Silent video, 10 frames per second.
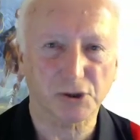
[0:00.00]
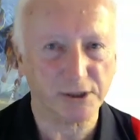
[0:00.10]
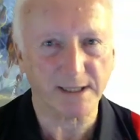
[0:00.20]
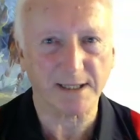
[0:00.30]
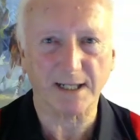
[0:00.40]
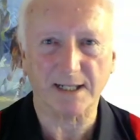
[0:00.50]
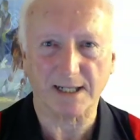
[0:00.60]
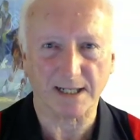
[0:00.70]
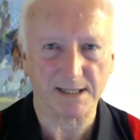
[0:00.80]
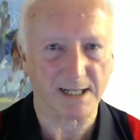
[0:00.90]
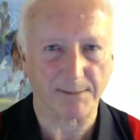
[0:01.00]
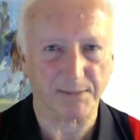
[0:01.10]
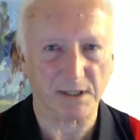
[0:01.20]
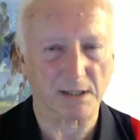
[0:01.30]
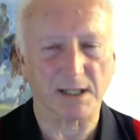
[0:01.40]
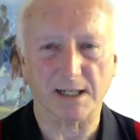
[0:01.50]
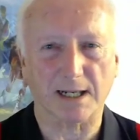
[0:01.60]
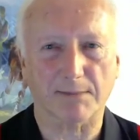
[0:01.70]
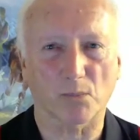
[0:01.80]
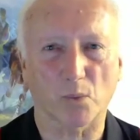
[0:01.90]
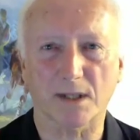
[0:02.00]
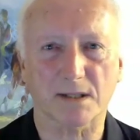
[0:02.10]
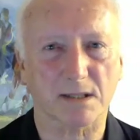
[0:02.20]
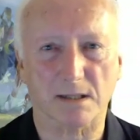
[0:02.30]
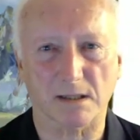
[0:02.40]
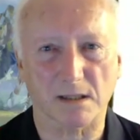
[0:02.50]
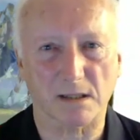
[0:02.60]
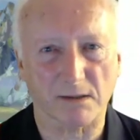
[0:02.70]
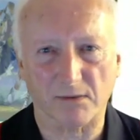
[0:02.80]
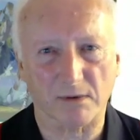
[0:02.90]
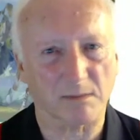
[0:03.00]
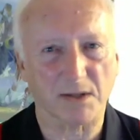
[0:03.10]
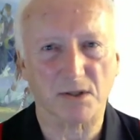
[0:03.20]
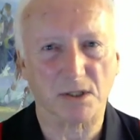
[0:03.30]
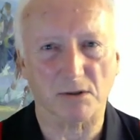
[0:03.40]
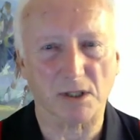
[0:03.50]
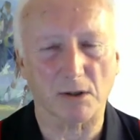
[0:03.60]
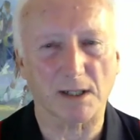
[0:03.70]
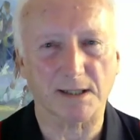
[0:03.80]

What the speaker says: 3 a day, it hasn't happened. I think it happened once a month or so ago.